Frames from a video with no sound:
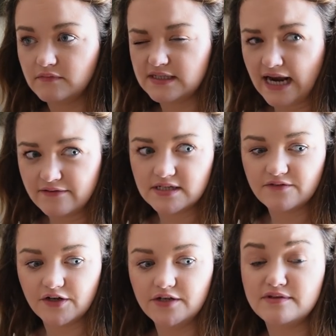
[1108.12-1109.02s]
it's harvested
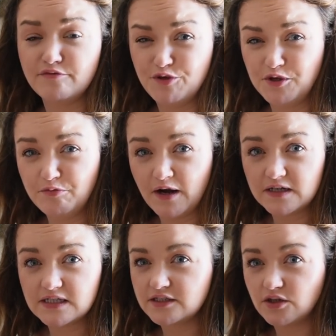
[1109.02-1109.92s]
for use in beauty
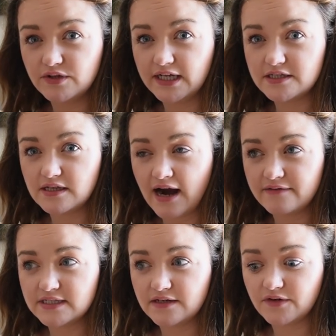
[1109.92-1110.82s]
products. I don't think it's
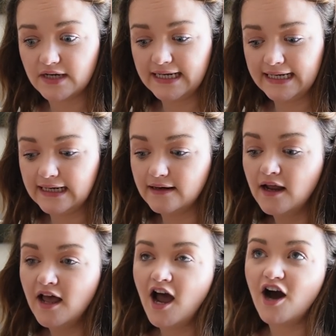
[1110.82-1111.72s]
harvested for cleaning.
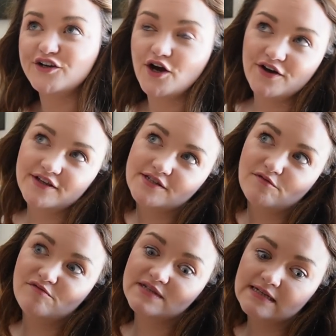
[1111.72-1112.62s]
I know
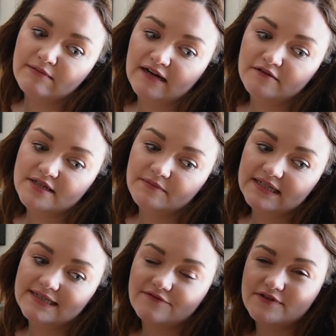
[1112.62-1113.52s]
someone was explaining to me
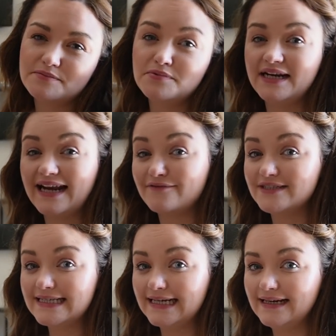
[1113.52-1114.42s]
the difference between
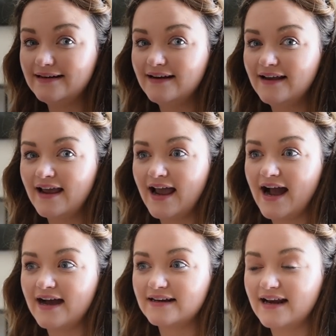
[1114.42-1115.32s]
lavandine
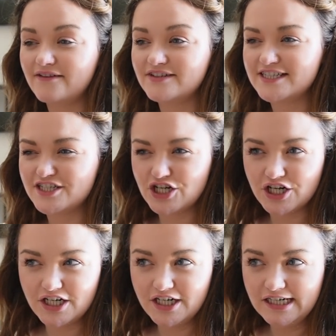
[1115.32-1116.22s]
and
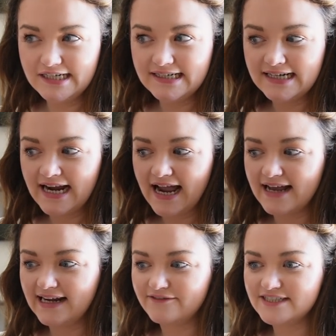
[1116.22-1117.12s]
lavender.
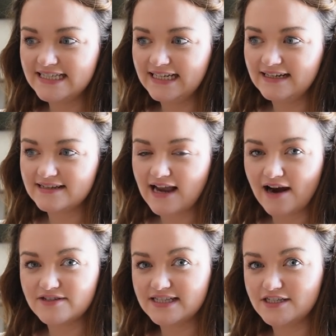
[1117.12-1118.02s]
Uh, lavandine is
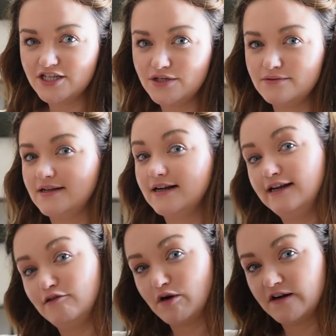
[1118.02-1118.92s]
harvested to use in
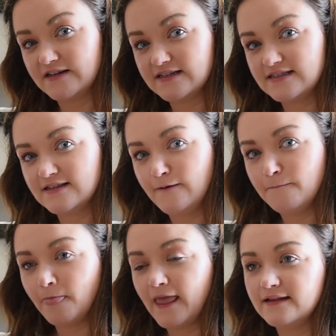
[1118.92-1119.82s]
cleaning products
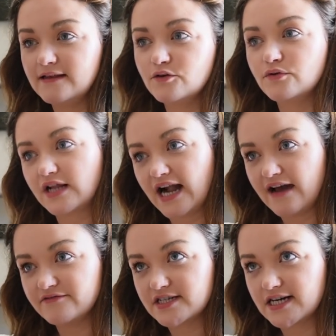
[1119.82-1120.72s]
and then the other
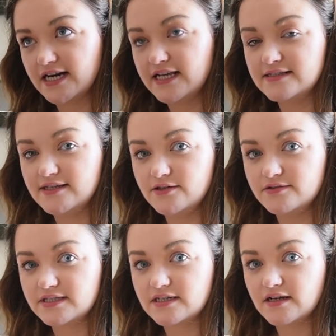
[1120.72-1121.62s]
lavender is
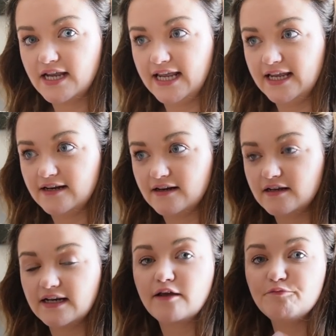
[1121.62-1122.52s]
used in
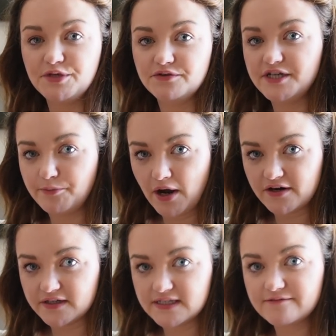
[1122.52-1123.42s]
like beauty
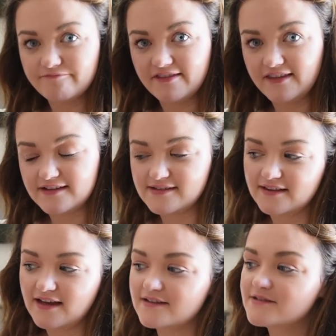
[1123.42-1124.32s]
products and things like
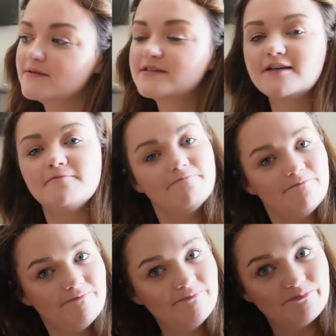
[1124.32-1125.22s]
that. So I was like,
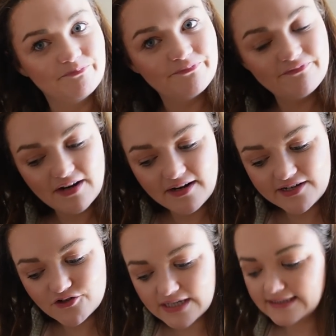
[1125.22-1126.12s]
hmm, very
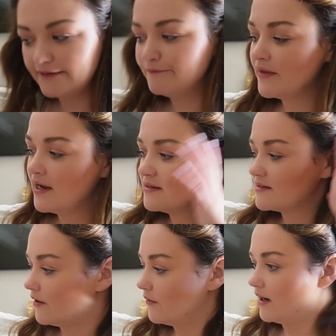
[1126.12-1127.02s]
interesting.
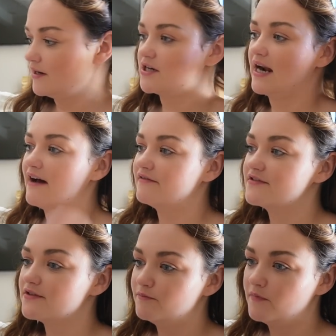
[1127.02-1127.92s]
So I shall have
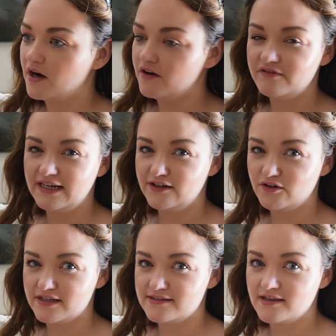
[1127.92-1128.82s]
some, hopefully,
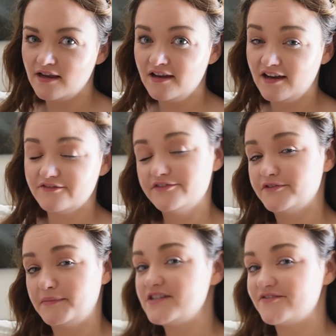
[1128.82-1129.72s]
nuggets of
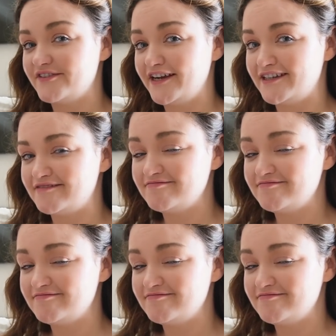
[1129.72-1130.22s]
information for you